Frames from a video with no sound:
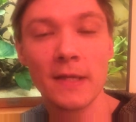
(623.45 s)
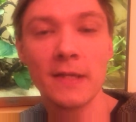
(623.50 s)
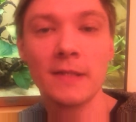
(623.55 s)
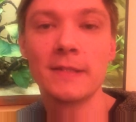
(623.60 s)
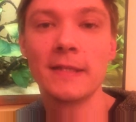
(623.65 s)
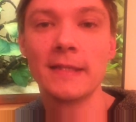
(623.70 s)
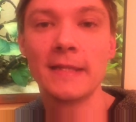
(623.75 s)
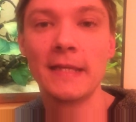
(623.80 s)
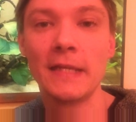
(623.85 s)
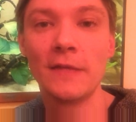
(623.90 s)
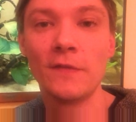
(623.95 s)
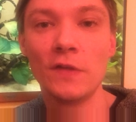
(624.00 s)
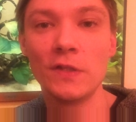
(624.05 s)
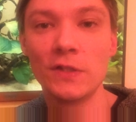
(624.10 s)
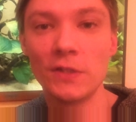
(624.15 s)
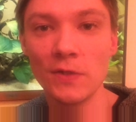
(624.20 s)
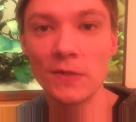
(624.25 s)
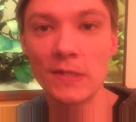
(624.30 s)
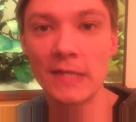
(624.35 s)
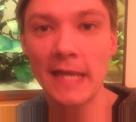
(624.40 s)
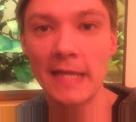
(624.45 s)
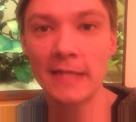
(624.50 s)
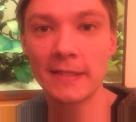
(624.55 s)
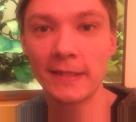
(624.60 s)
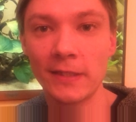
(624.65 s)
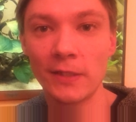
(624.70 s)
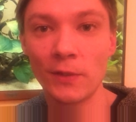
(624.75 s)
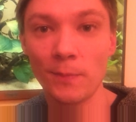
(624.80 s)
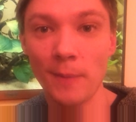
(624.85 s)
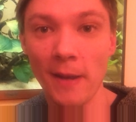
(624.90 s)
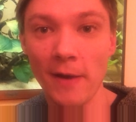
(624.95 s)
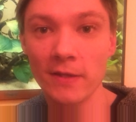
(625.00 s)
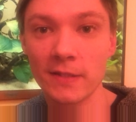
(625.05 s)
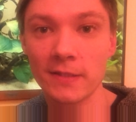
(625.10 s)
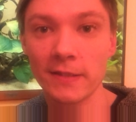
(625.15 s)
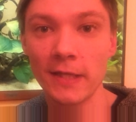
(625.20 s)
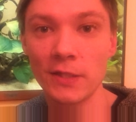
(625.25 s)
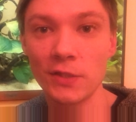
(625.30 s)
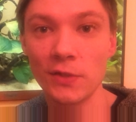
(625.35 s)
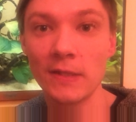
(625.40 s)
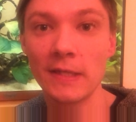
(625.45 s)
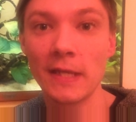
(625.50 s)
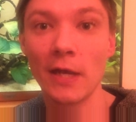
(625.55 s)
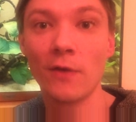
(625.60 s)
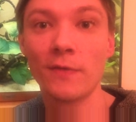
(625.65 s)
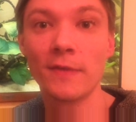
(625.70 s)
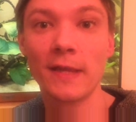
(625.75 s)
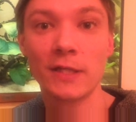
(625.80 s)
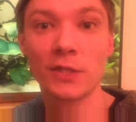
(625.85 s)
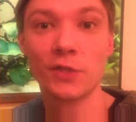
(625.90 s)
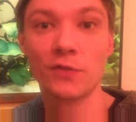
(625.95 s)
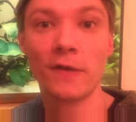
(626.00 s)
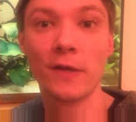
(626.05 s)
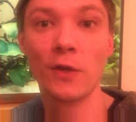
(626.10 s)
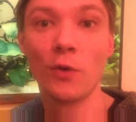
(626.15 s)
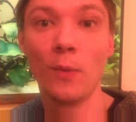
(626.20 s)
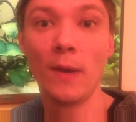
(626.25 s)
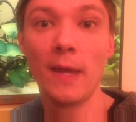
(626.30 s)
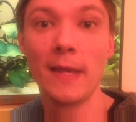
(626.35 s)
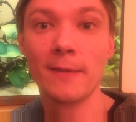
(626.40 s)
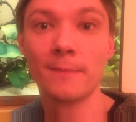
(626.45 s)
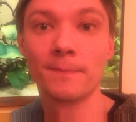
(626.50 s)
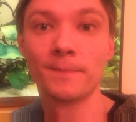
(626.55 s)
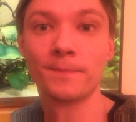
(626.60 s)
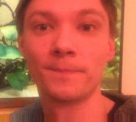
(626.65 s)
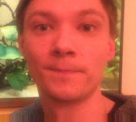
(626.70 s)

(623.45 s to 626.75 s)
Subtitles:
So then if you do get internal parasites, you can get on that straight away.